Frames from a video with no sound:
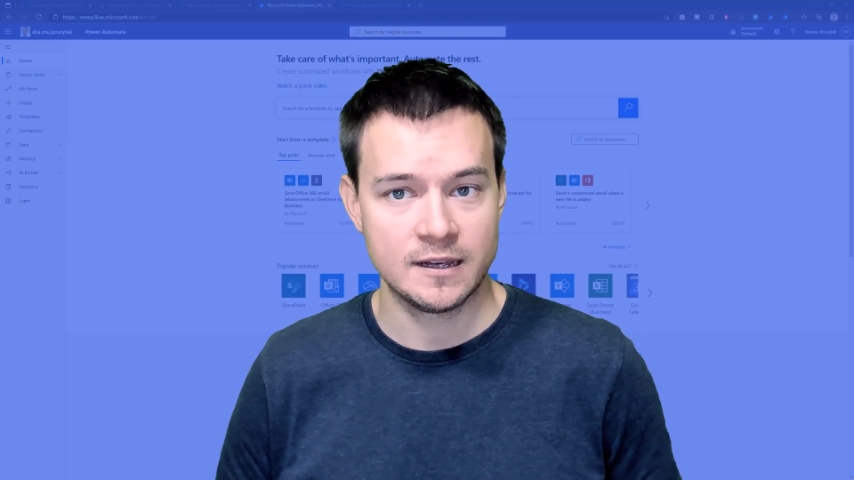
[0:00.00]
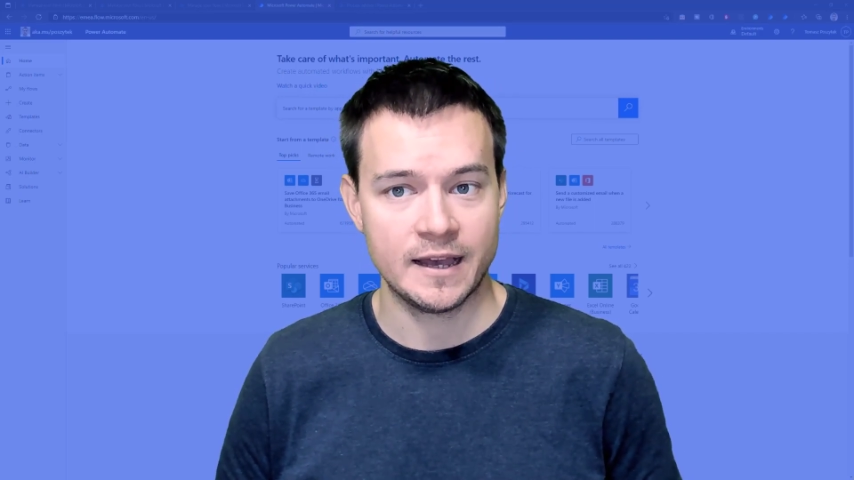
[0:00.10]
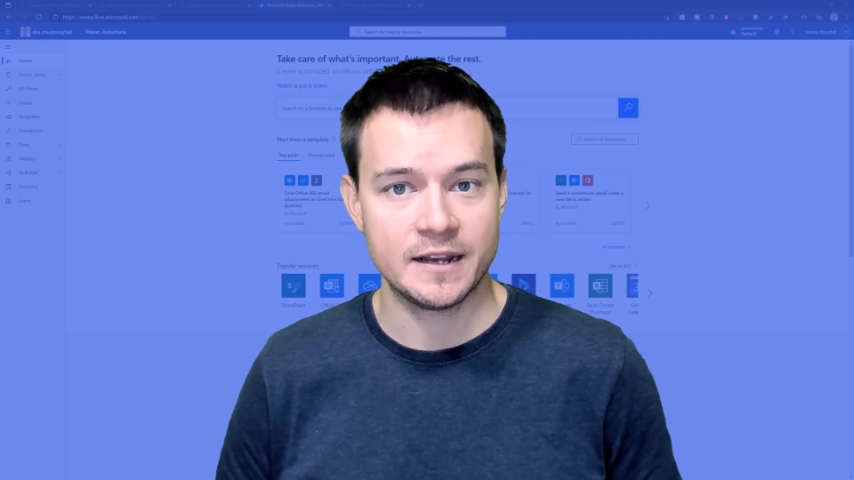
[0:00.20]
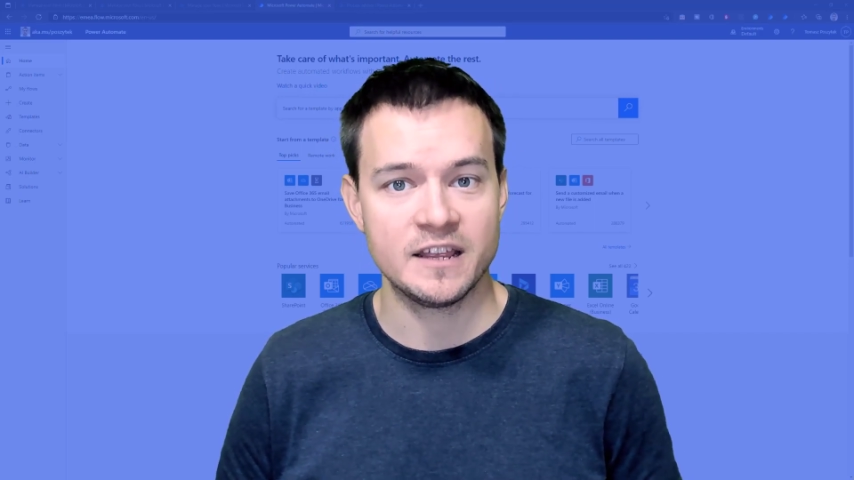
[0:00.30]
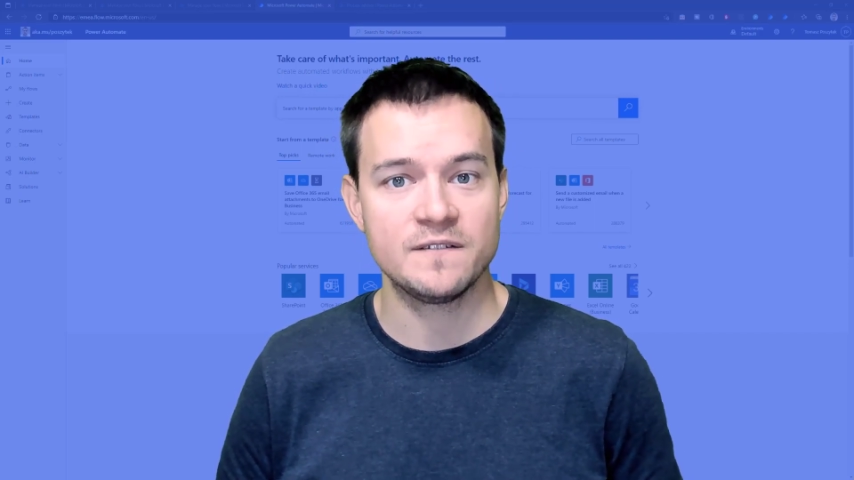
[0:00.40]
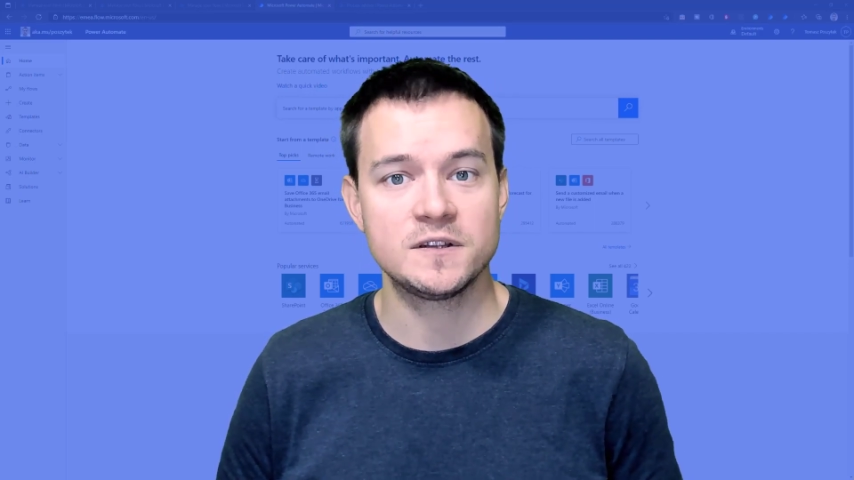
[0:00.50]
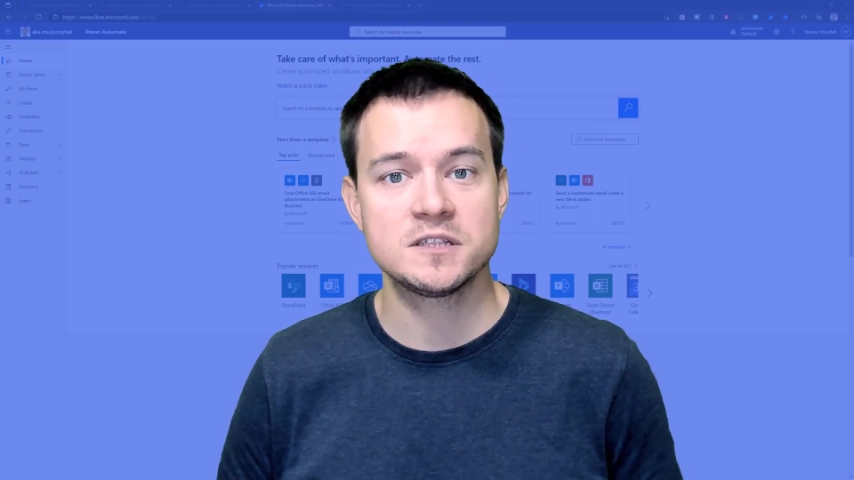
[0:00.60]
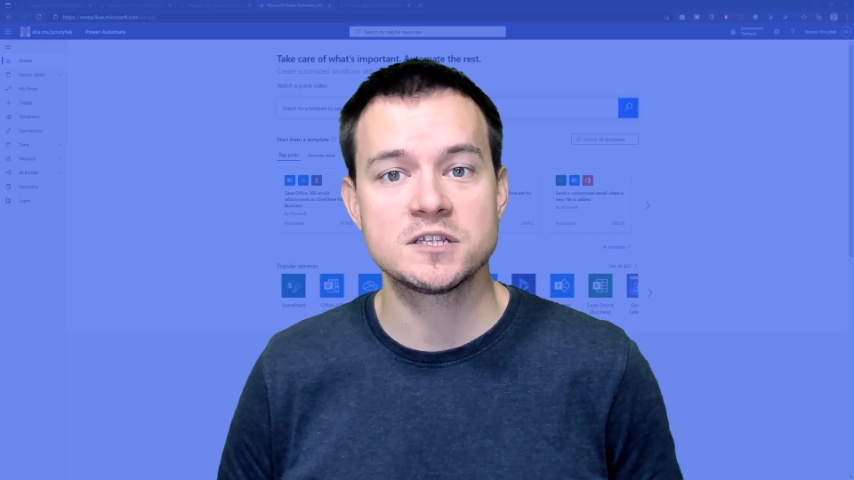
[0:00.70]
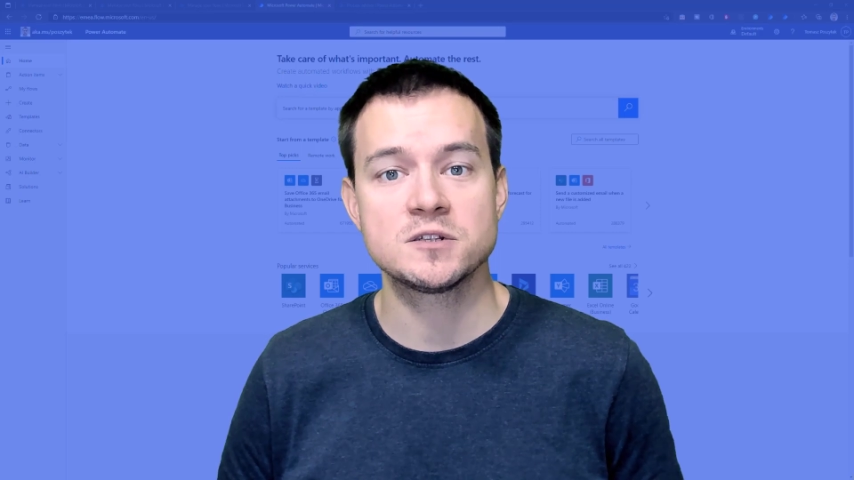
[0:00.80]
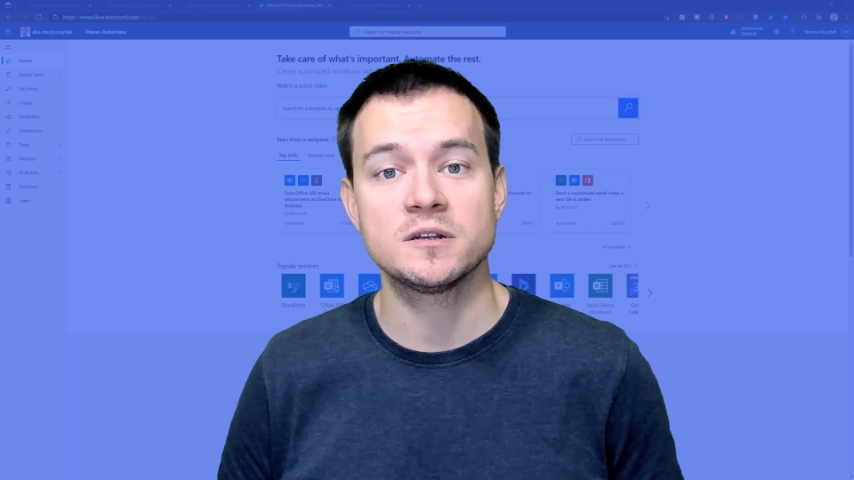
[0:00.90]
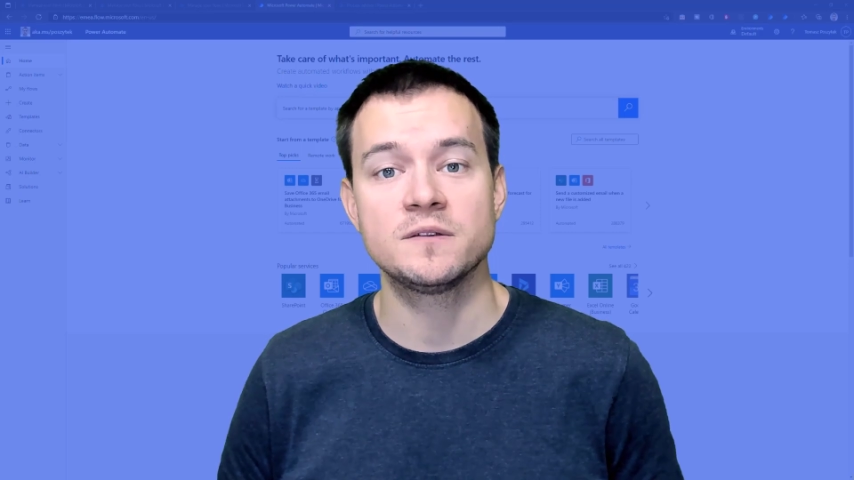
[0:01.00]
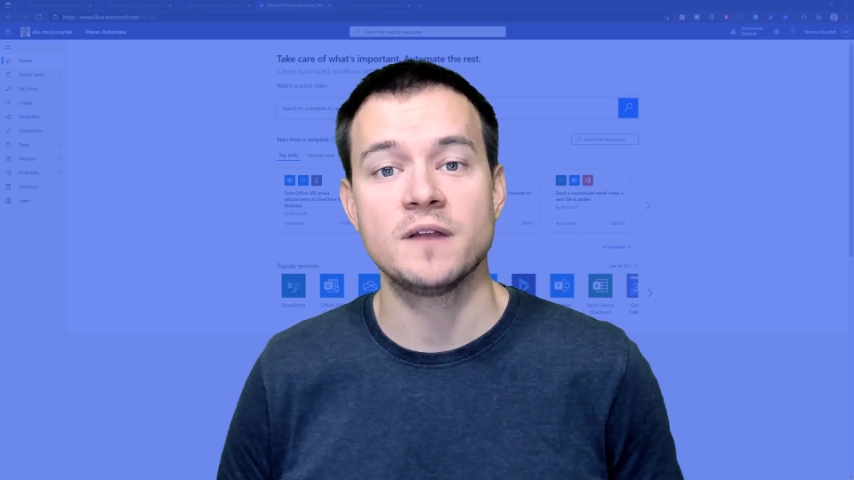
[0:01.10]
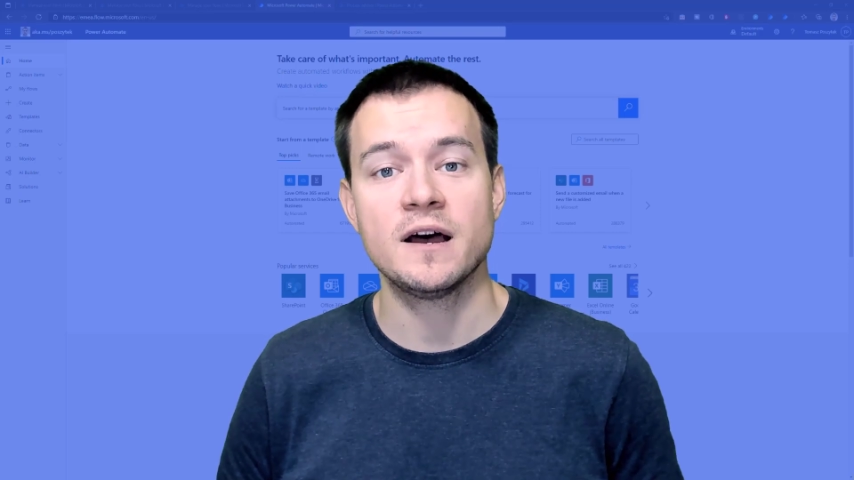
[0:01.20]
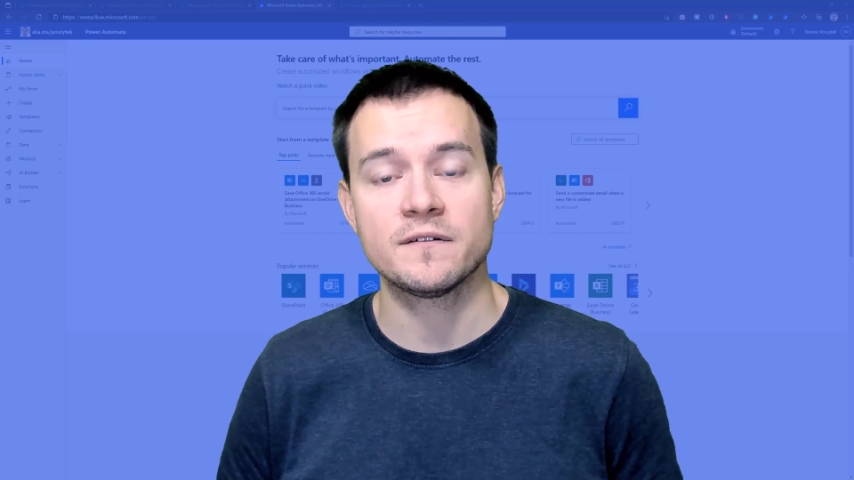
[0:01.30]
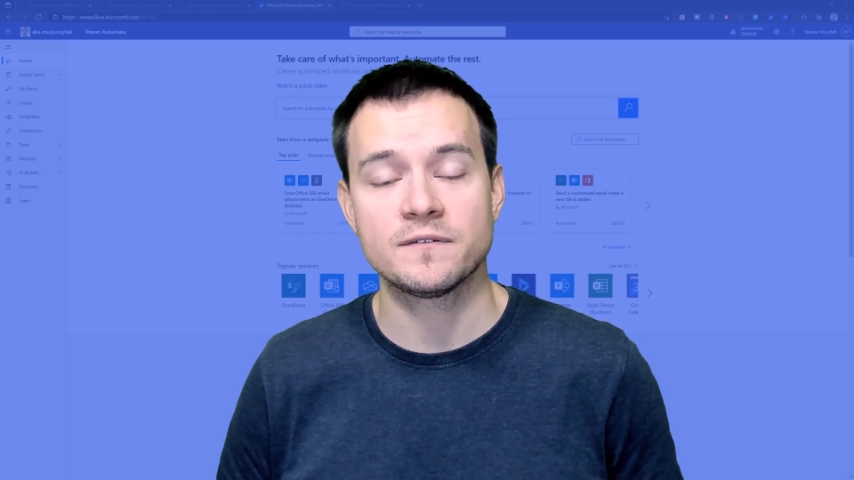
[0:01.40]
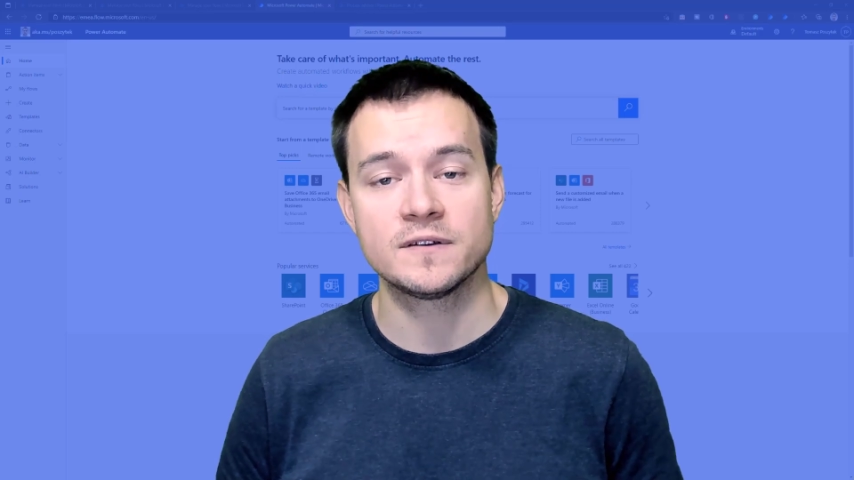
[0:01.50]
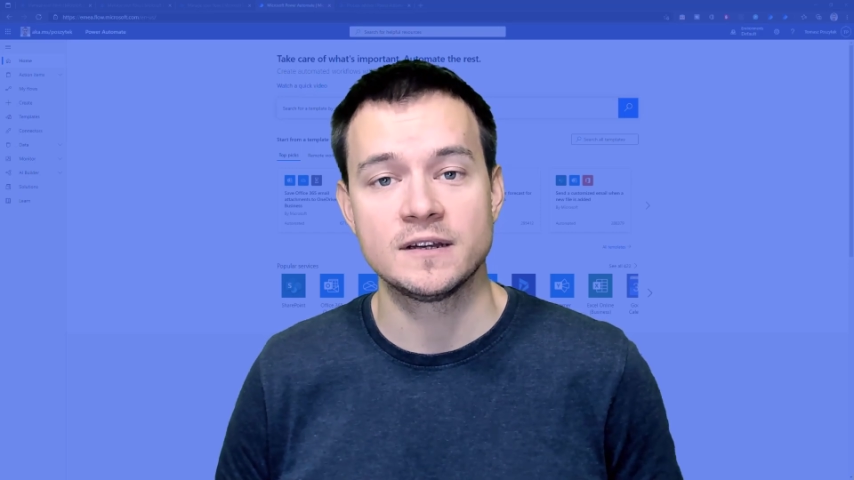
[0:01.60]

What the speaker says: And if this is not enough,